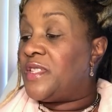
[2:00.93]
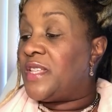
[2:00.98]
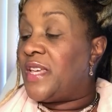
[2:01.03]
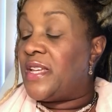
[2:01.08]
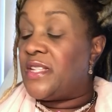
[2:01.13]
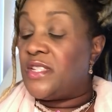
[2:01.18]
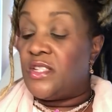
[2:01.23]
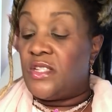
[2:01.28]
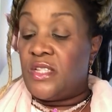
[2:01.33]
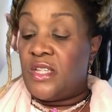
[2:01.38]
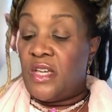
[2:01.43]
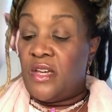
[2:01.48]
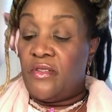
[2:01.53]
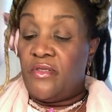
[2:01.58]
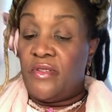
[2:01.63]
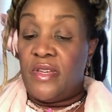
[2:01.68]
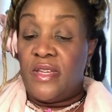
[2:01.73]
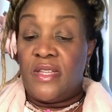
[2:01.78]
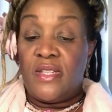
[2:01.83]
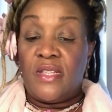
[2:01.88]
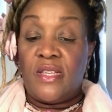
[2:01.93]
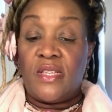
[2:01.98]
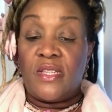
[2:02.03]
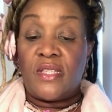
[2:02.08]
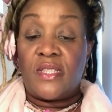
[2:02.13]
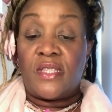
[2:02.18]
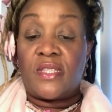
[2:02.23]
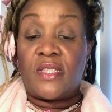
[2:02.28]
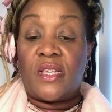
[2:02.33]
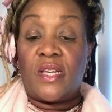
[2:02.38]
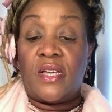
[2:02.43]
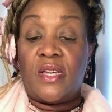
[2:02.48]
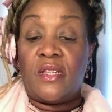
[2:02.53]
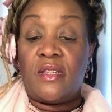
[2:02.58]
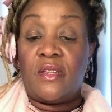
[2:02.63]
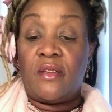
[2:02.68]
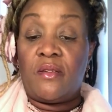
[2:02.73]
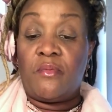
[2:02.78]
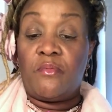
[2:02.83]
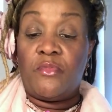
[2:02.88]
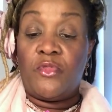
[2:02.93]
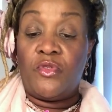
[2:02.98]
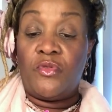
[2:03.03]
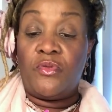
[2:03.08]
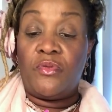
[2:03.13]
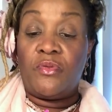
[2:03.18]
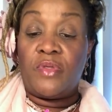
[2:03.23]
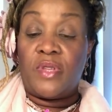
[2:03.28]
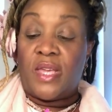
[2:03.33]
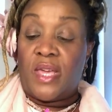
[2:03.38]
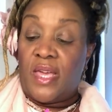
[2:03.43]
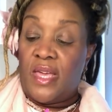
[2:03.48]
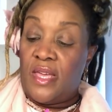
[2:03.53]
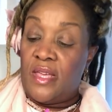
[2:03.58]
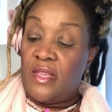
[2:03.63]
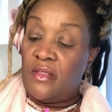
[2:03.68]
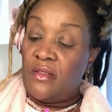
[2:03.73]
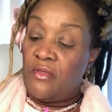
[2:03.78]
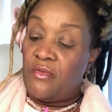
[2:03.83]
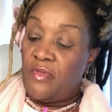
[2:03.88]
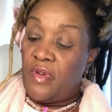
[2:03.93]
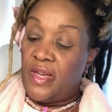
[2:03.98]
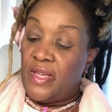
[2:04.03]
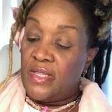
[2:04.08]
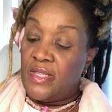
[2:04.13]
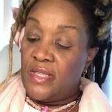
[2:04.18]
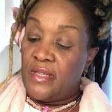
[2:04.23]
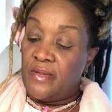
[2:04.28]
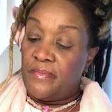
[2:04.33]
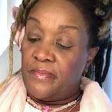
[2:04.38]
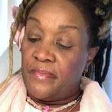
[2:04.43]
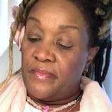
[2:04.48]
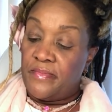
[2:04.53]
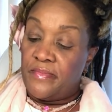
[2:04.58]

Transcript: Sagittarian, Sun, Moon, and Rising.